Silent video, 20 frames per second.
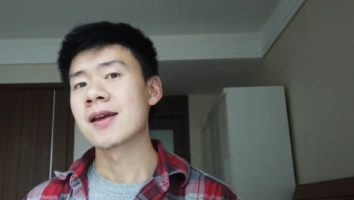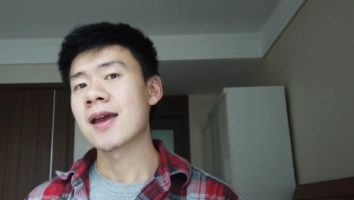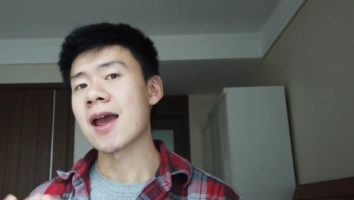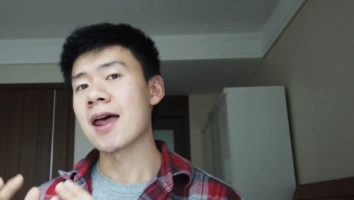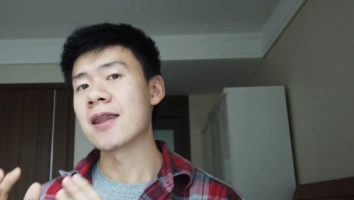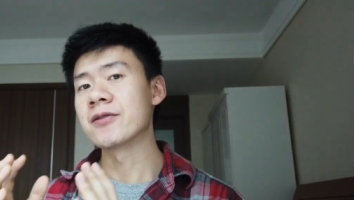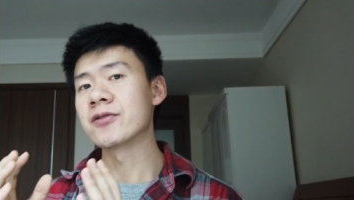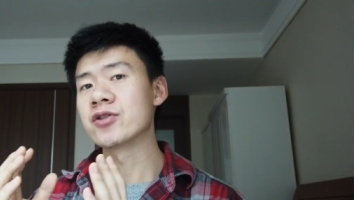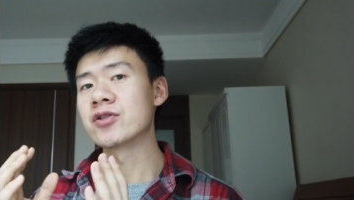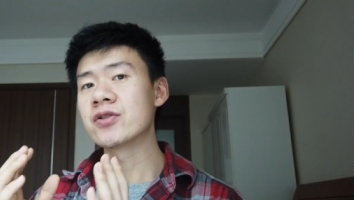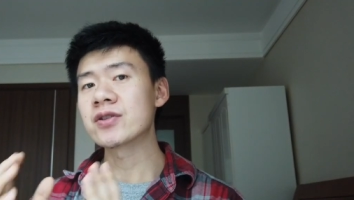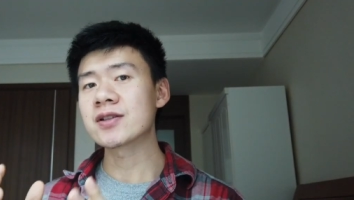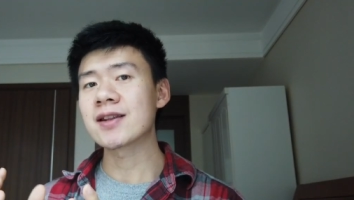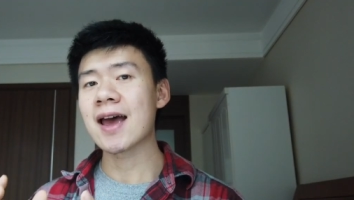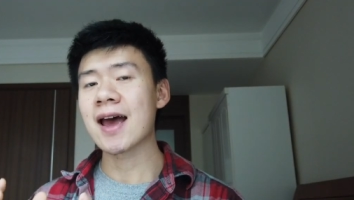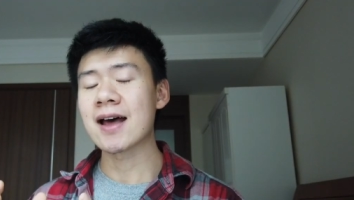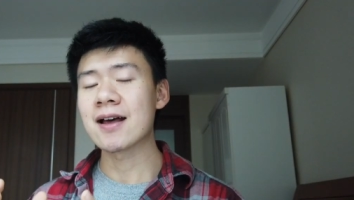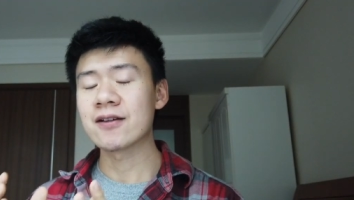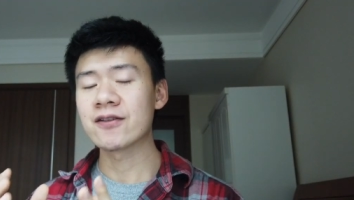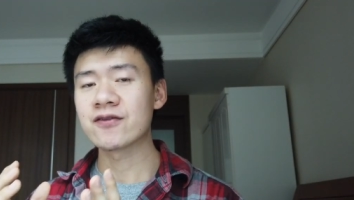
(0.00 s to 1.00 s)
and use
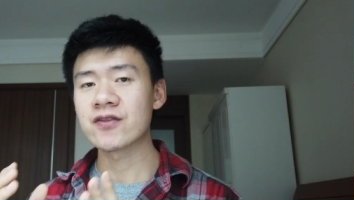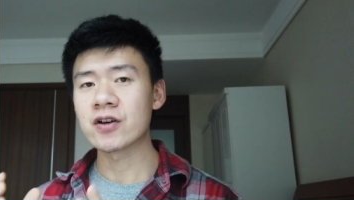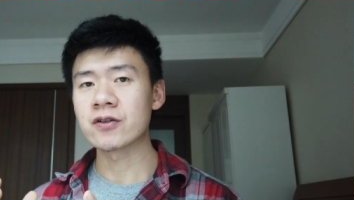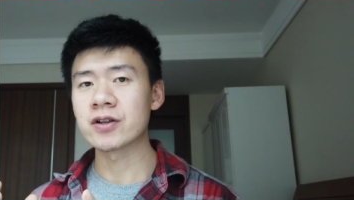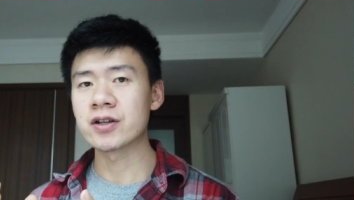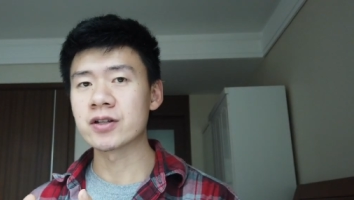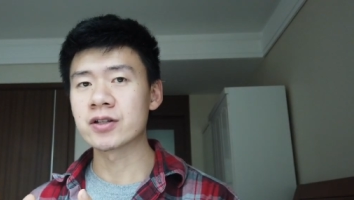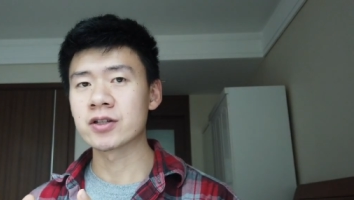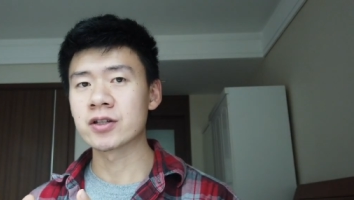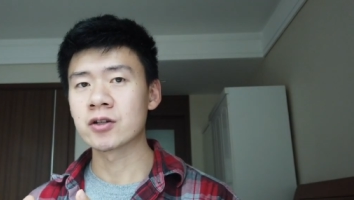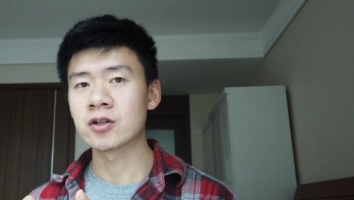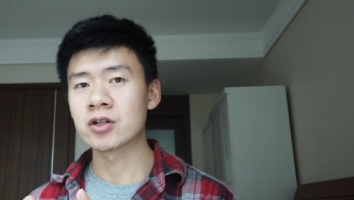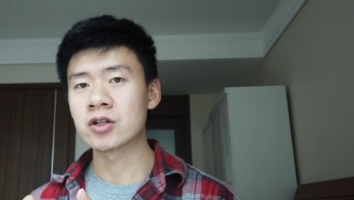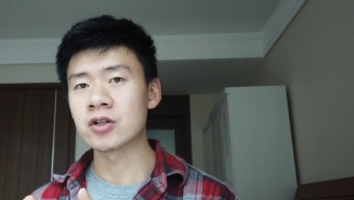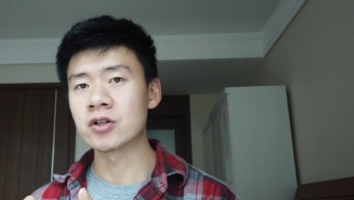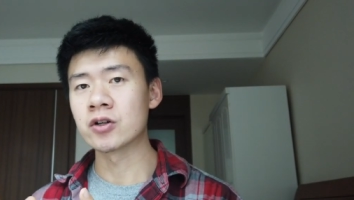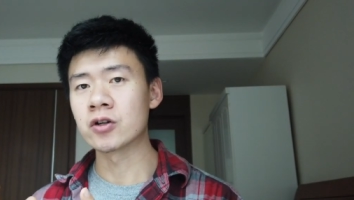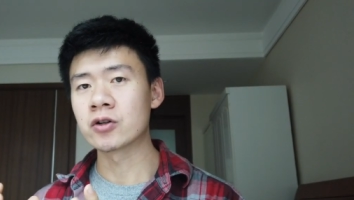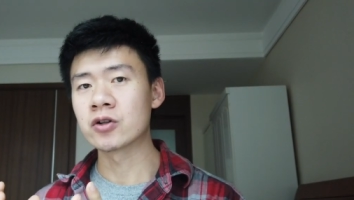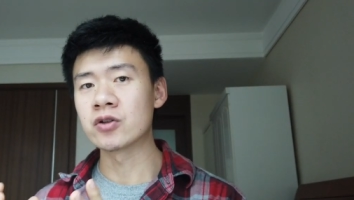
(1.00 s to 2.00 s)
that feelings
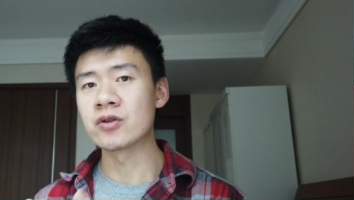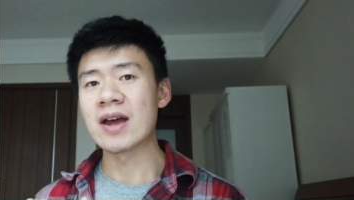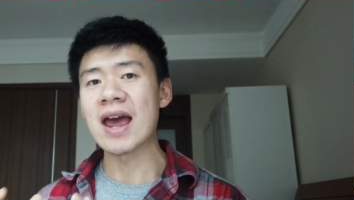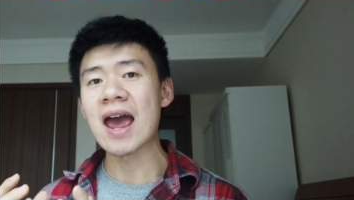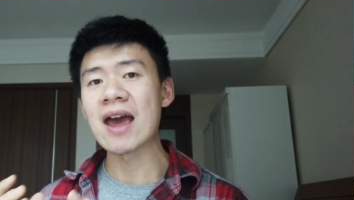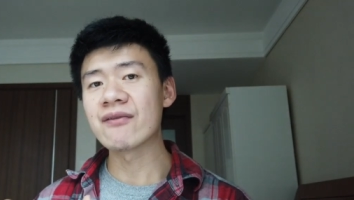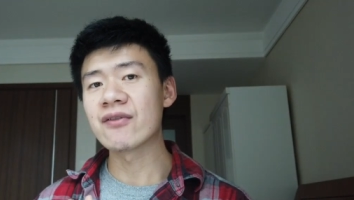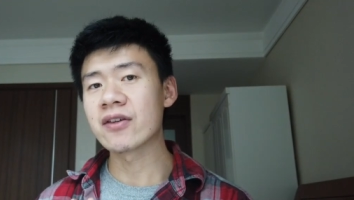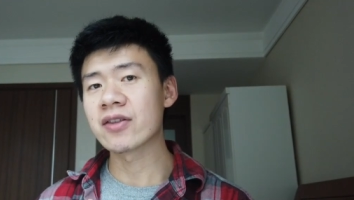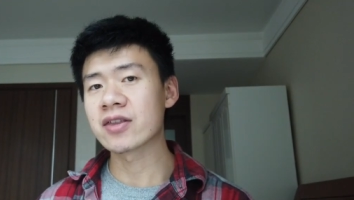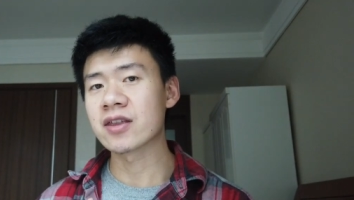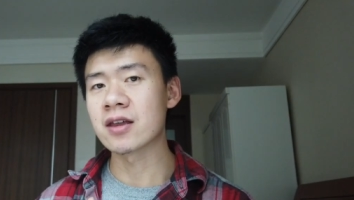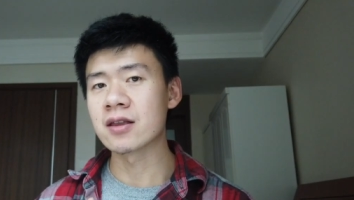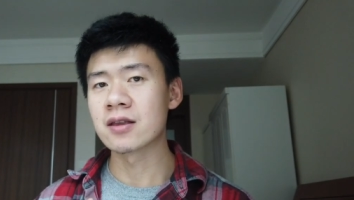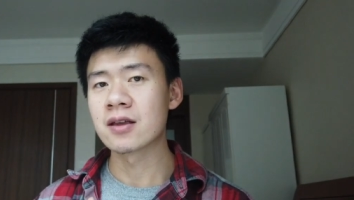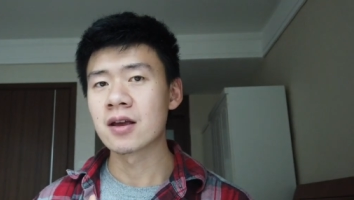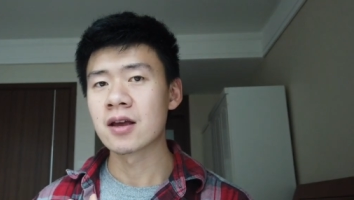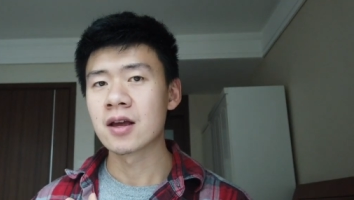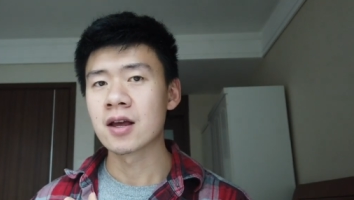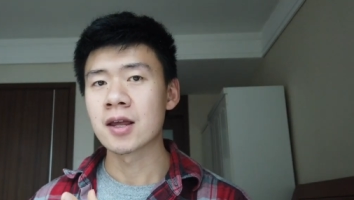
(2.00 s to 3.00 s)
to do everything